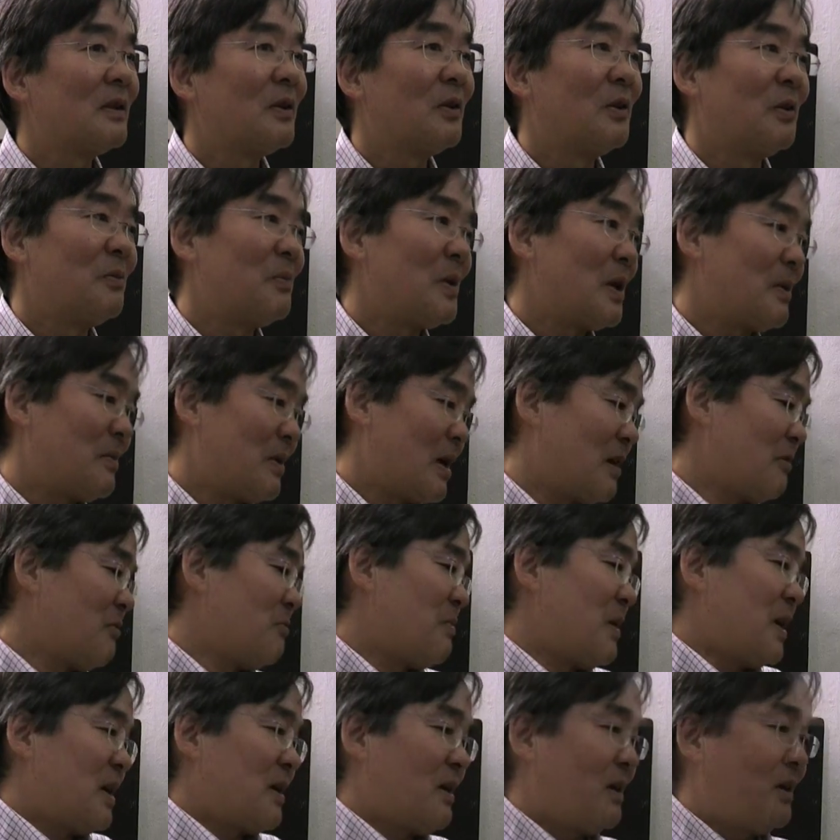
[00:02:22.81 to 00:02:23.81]
Or maybe I would
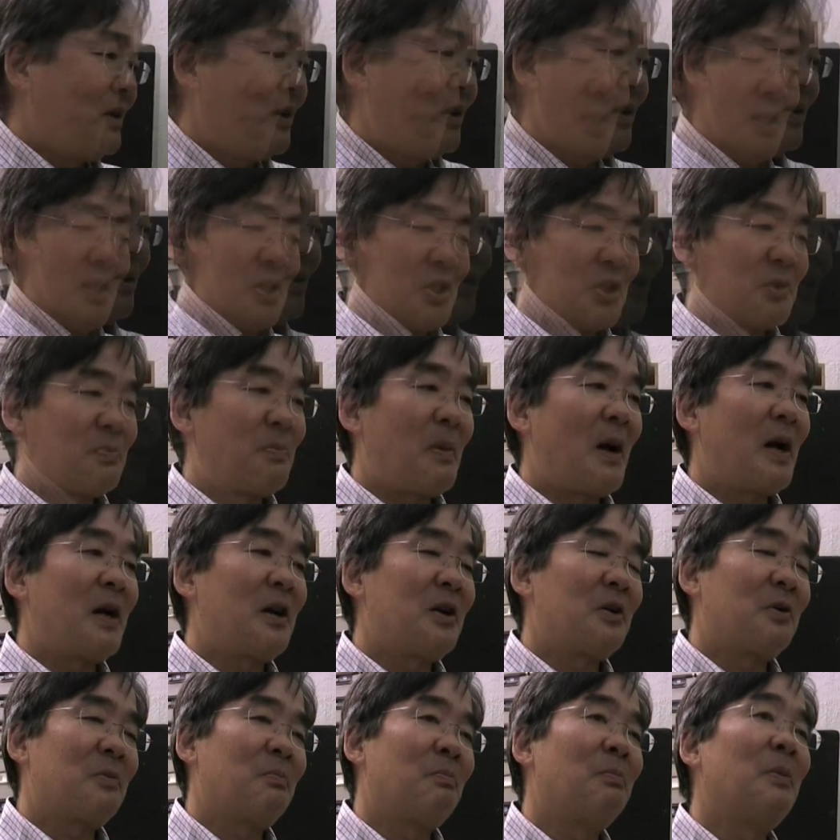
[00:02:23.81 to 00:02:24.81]
make an
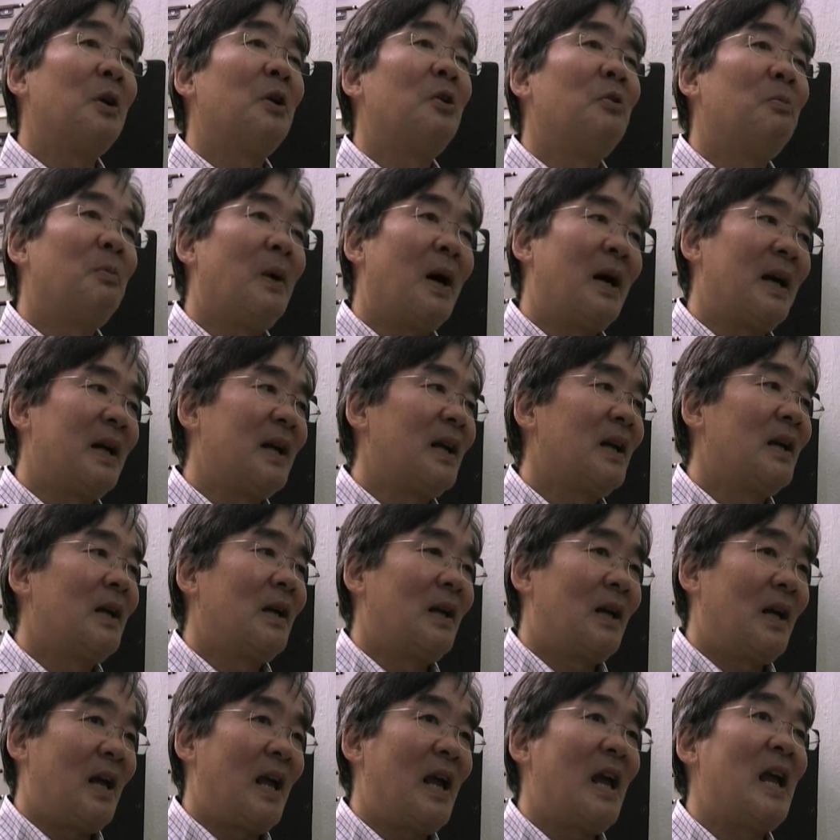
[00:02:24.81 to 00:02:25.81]
inspired bow by
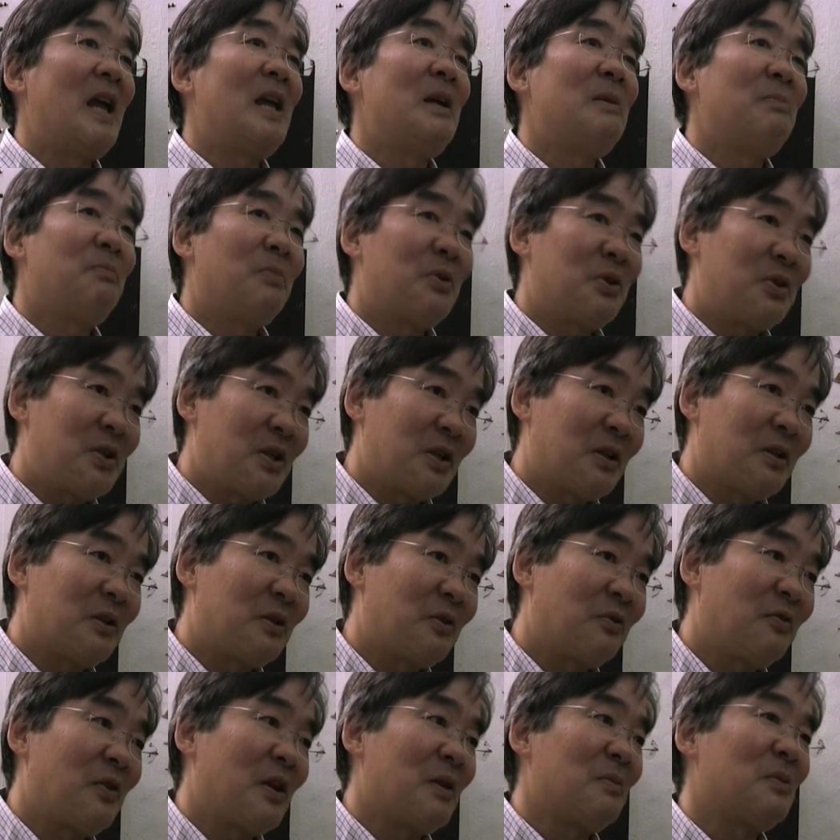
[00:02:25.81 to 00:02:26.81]
a particular
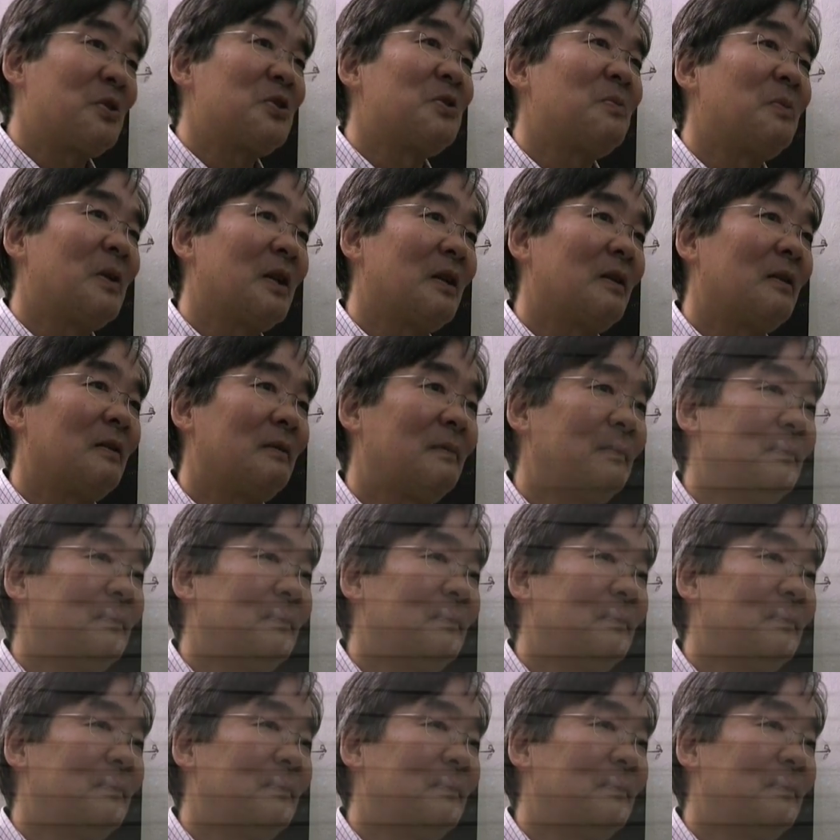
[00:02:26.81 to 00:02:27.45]
famous maker.